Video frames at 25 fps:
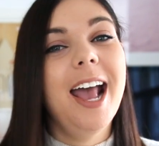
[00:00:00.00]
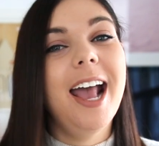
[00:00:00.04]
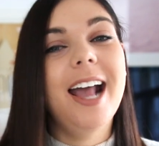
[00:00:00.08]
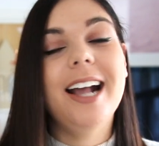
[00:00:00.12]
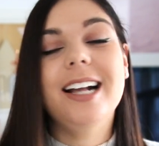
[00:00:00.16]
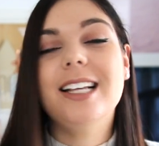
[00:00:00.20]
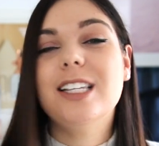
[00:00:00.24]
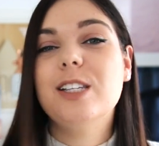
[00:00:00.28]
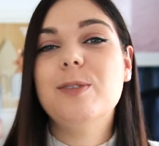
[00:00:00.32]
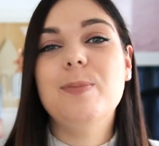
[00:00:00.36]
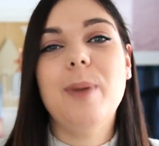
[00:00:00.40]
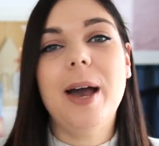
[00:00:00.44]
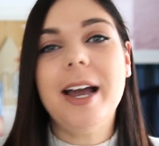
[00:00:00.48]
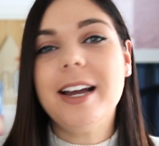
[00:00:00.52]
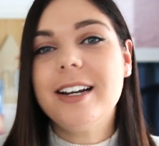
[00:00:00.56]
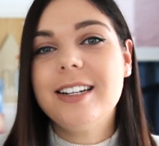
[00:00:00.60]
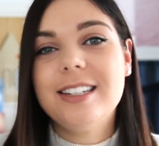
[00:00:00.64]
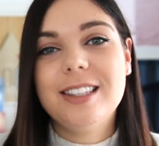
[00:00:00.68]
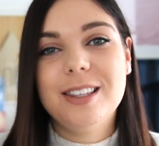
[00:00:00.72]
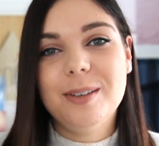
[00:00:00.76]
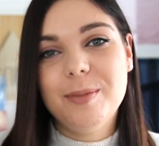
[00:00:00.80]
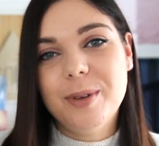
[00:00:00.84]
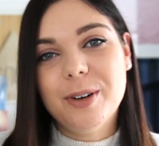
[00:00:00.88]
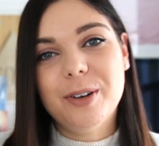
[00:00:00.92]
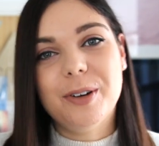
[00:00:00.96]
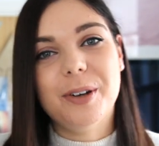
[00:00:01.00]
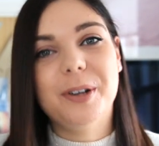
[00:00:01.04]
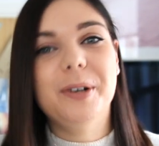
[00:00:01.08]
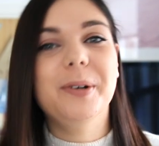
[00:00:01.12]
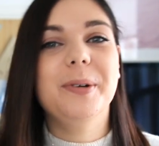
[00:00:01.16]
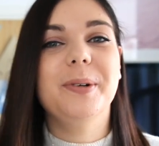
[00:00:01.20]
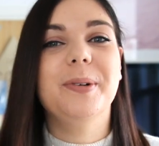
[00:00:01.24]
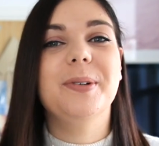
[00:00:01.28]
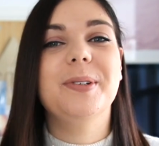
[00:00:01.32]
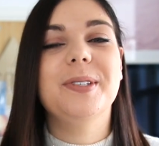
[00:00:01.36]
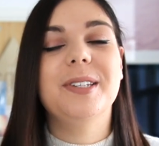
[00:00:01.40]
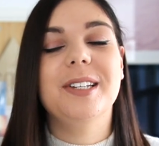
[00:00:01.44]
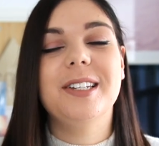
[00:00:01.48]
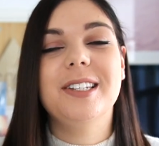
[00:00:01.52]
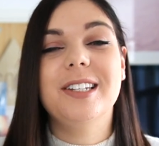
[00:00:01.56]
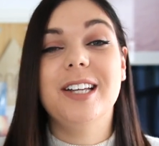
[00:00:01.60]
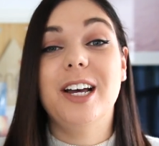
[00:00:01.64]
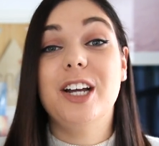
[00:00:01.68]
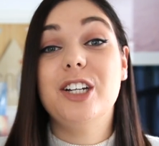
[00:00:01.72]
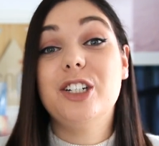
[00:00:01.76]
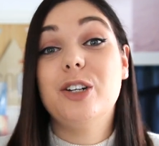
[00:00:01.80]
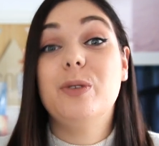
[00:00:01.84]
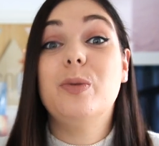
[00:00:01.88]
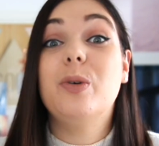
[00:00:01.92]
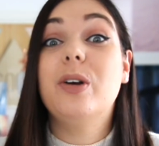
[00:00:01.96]
expect the miracles as
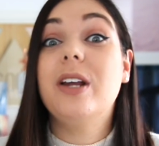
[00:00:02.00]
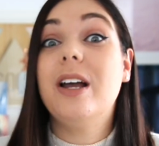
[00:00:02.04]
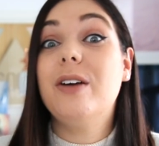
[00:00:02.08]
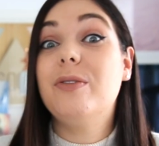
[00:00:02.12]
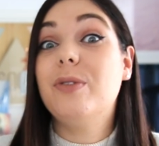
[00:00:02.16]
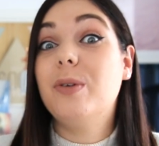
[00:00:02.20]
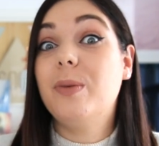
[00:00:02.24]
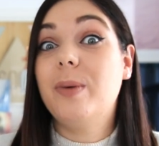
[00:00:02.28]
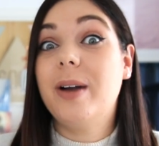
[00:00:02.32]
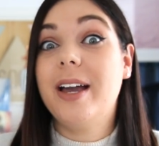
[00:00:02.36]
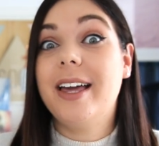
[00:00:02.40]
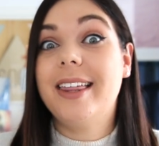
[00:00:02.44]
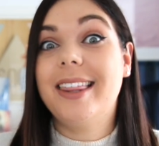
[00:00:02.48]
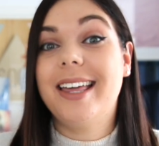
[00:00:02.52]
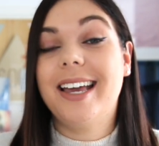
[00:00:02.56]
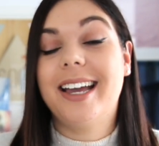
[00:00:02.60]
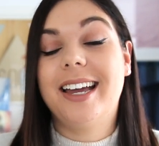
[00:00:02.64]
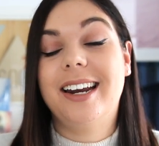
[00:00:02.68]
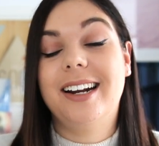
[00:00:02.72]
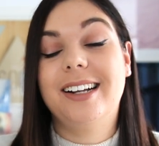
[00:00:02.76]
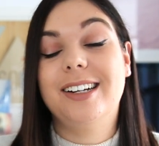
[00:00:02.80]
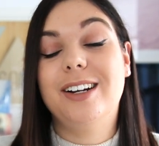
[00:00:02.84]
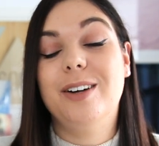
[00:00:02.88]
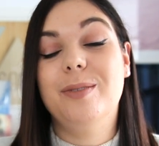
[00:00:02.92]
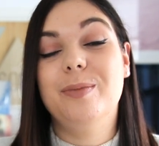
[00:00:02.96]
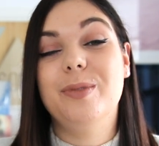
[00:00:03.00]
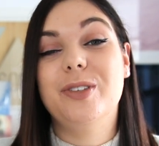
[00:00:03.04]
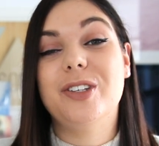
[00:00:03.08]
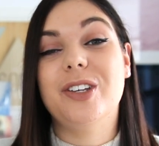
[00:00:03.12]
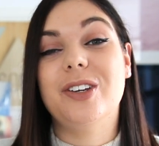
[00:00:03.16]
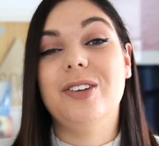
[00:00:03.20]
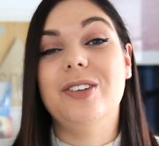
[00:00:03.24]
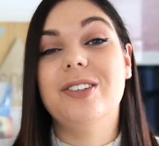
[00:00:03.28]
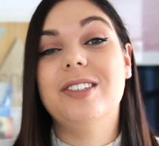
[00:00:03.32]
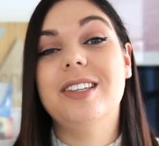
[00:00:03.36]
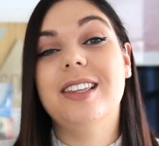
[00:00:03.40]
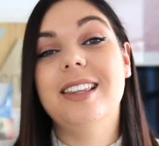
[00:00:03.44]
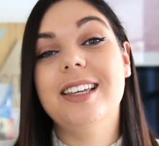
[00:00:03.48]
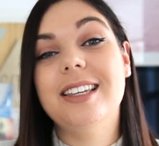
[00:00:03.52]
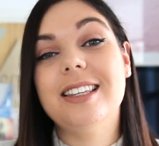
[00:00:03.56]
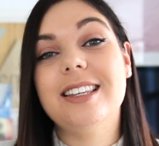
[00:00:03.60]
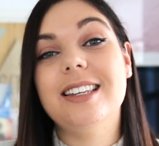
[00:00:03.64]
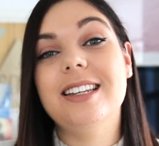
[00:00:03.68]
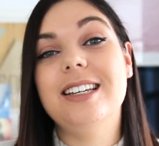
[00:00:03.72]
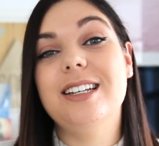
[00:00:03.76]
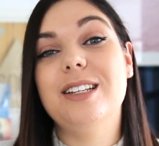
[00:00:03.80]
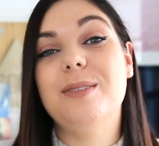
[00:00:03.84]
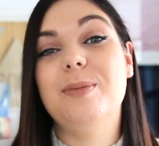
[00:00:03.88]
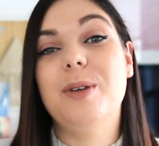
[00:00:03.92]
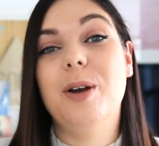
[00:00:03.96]
such in whatever way they're going to come to you. So this
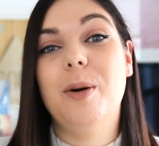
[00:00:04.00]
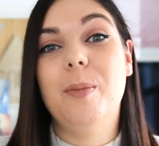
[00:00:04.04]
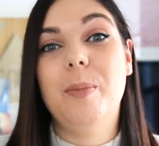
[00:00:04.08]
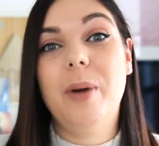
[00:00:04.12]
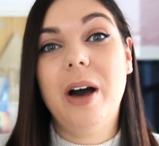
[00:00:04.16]
leads me on